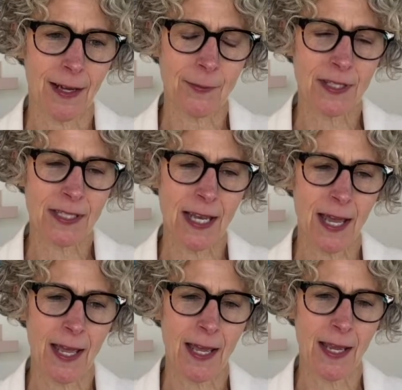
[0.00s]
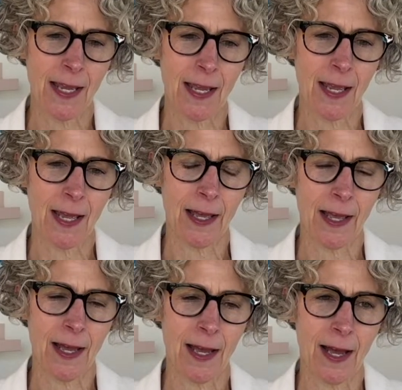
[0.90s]
would say
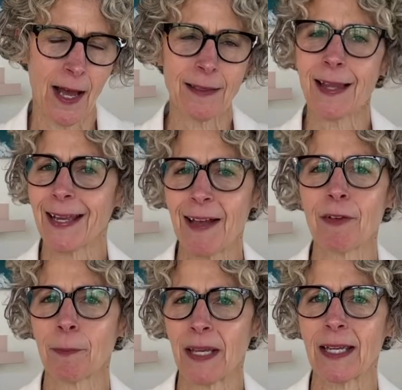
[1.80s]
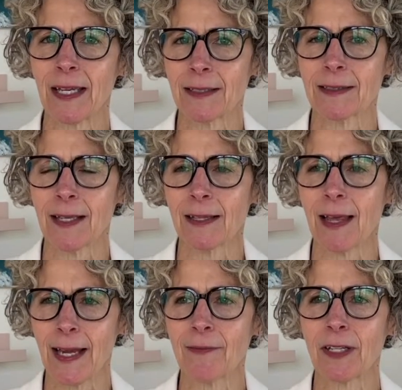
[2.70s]
I like having big kids. I
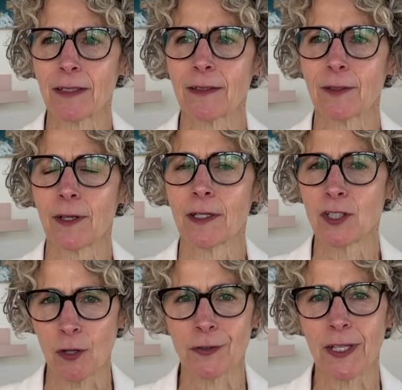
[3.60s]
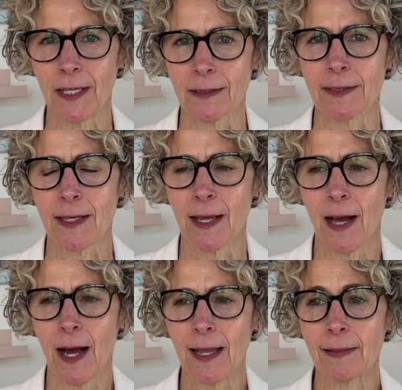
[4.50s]
like having adult kids.
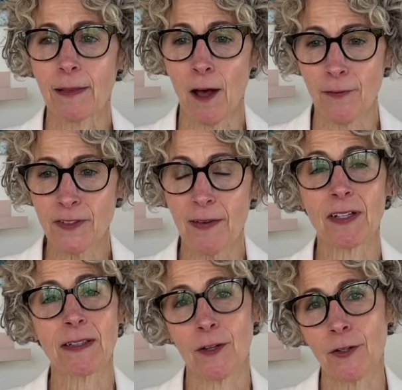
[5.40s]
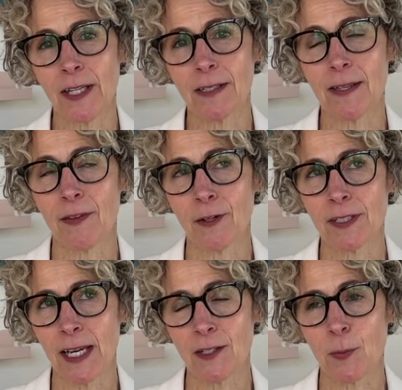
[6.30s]
I loved having little kids, and there are
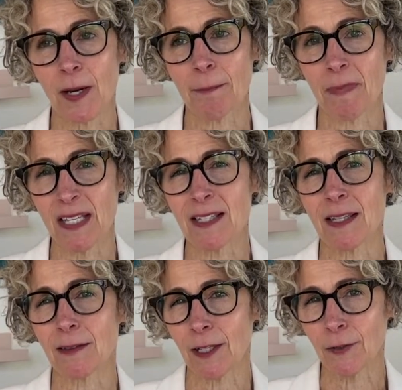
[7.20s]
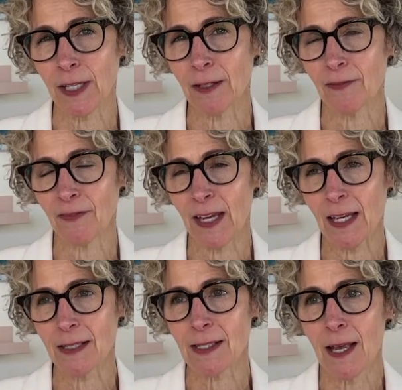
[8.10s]
days when I miss the little kid
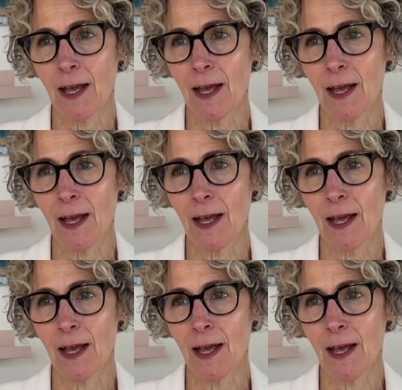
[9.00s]
phase,